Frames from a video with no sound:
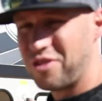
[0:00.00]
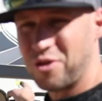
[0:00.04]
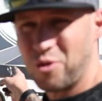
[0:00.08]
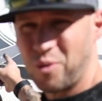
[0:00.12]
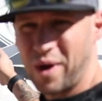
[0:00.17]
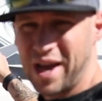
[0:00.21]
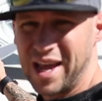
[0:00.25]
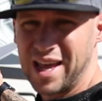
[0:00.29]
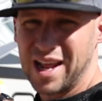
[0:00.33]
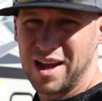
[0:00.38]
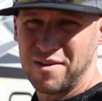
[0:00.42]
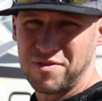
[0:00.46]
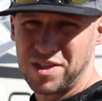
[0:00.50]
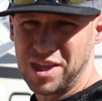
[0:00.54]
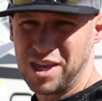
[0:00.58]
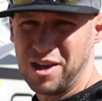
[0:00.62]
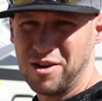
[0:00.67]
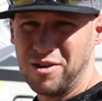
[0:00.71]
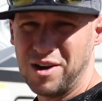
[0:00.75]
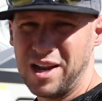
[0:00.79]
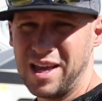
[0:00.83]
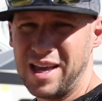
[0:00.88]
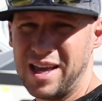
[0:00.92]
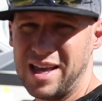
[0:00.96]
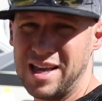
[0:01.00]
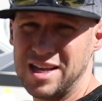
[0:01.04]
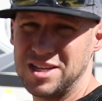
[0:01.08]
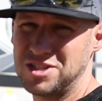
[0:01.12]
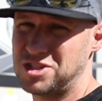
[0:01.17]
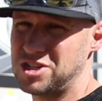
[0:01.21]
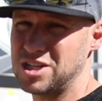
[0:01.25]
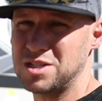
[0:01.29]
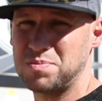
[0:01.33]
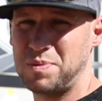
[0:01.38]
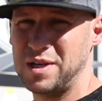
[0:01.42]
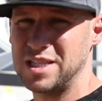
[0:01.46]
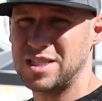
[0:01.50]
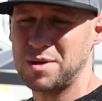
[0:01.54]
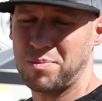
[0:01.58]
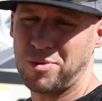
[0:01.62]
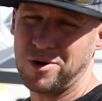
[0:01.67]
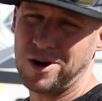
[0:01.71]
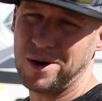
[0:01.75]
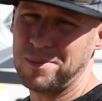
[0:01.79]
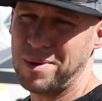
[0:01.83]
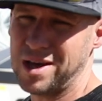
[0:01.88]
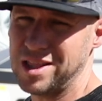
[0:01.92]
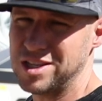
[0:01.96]
the weight of the unit is just being
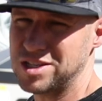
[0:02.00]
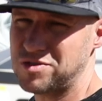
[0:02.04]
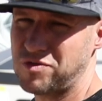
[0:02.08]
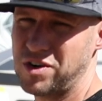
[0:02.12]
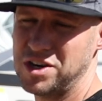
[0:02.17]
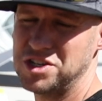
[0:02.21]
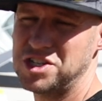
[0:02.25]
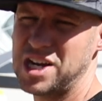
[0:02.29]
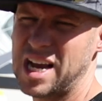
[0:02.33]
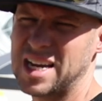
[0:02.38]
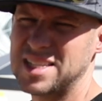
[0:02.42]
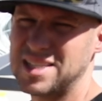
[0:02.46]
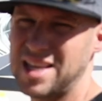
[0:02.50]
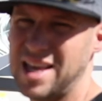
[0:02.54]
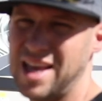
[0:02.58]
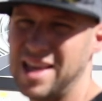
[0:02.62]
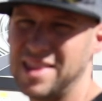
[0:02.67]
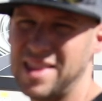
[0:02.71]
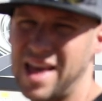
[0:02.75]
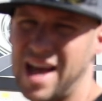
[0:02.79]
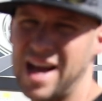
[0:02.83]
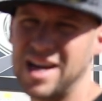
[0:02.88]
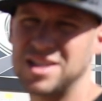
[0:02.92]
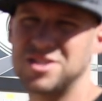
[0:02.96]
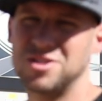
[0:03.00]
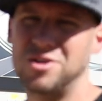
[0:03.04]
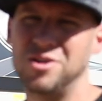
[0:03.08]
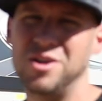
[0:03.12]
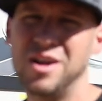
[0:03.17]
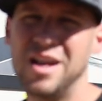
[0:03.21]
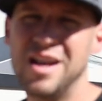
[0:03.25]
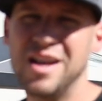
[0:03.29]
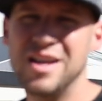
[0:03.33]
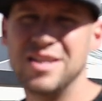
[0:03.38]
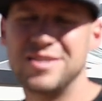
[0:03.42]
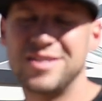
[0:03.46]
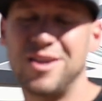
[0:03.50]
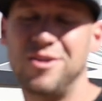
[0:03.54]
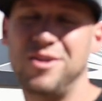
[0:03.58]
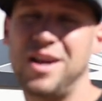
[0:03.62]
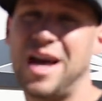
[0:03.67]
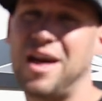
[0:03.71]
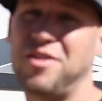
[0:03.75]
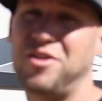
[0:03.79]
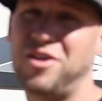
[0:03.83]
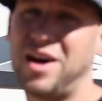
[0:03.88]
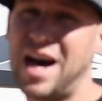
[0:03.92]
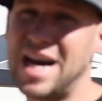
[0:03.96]
supported by this front jacks and the axle. So
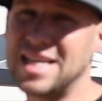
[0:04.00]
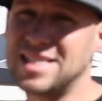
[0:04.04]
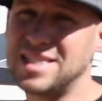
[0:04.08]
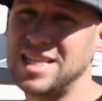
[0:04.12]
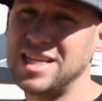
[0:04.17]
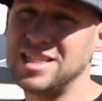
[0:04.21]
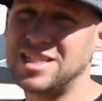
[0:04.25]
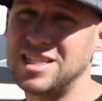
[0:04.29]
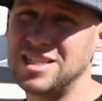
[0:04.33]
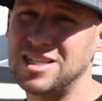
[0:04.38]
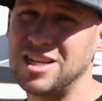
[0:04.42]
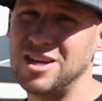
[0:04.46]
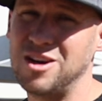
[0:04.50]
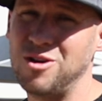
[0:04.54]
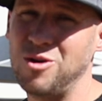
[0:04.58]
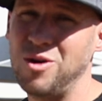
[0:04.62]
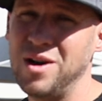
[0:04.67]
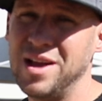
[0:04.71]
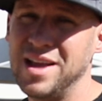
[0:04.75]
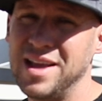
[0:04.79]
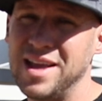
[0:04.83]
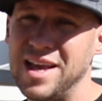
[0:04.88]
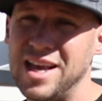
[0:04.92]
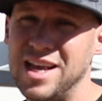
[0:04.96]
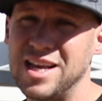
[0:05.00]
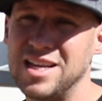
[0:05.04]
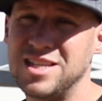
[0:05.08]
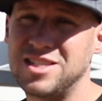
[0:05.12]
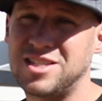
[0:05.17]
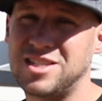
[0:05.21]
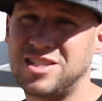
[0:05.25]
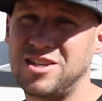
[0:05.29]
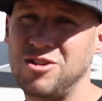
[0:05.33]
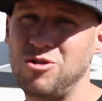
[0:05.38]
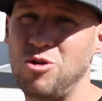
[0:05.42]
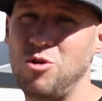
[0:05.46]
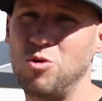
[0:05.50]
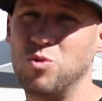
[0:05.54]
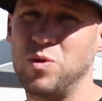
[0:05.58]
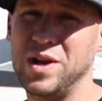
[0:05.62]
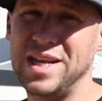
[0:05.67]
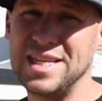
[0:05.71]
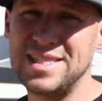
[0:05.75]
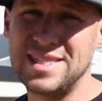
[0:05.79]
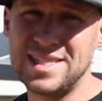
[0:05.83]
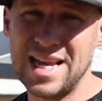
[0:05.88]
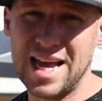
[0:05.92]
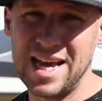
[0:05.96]
now the last thing to do is to
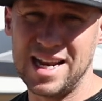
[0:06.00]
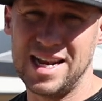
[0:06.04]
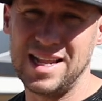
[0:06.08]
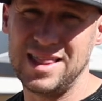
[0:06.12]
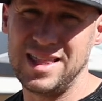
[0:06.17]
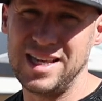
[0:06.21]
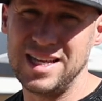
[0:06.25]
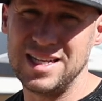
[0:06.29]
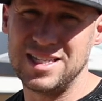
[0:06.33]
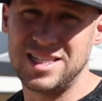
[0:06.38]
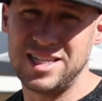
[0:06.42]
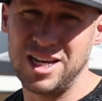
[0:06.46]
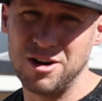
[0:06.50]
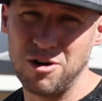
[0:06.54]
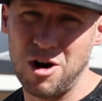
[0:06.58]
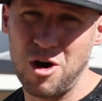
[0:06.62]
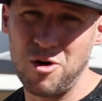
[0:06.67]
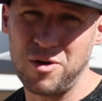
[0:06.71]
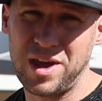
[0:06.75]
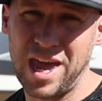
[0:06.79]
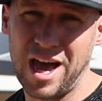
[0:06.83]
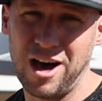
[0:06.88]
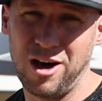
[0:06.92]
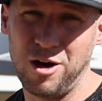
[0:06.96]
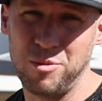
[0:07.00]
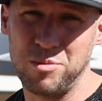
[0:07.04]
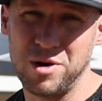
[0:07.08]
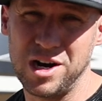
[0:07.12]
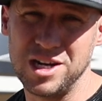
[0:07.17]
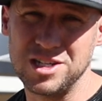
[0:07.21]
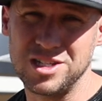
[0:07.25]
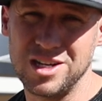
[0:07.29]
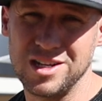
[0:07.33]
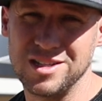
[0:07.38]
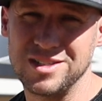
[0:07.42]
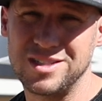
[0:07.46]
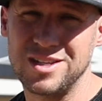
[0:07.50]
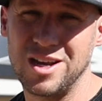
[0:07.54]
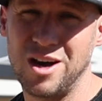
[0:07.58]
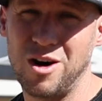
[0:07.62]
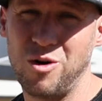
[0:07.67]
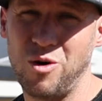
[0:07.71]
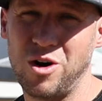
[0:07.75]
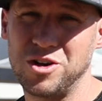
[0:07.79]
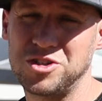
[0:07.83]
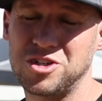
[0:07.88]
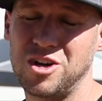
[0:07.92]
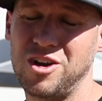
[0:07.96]
reset the zero calibration.
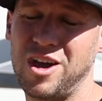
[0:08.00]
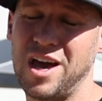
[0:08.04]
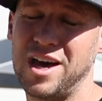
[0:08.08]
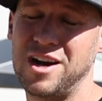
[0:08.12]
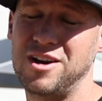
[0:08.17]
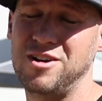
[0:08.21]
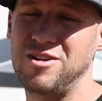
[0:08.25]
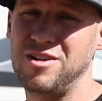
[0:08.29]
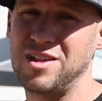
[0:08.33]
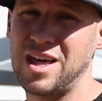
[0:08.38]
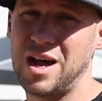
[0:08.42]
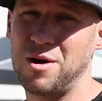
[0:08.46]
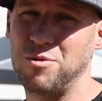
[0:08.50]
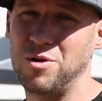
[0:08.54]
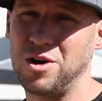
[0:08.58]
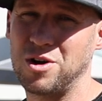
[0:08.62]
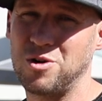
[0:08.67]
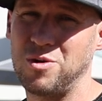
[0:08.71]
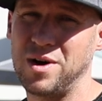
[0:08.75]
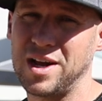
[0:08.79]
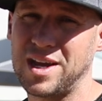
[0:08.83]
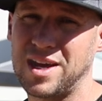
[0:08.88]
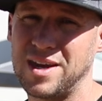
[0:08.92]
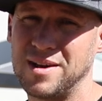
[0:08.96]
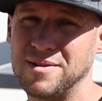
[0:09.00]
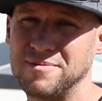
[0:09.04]
So I'll show you how to do that real quick.